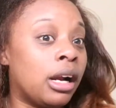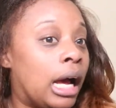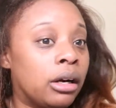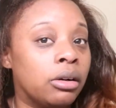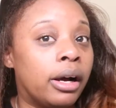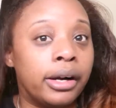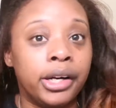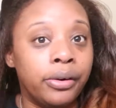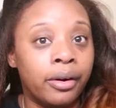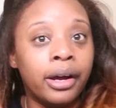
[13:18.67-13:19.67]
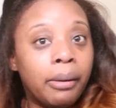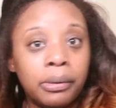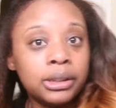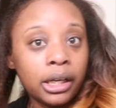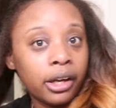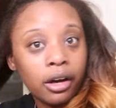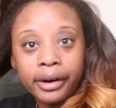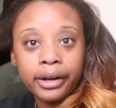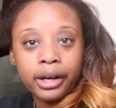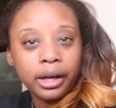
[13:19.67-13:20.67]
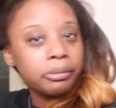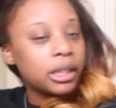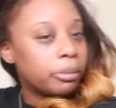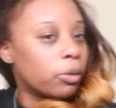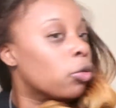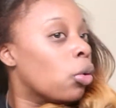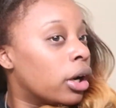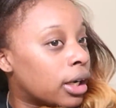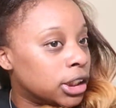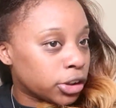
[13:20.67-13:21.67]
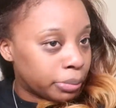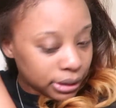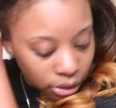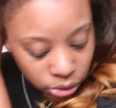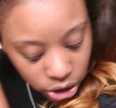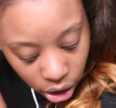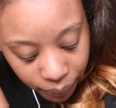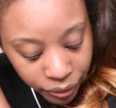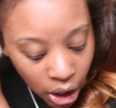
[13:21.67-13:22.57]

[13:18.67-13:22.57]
I don't know how to do it. I'm gonna tell y'all that now. I'm gonna keep it one hundred percent with y'all.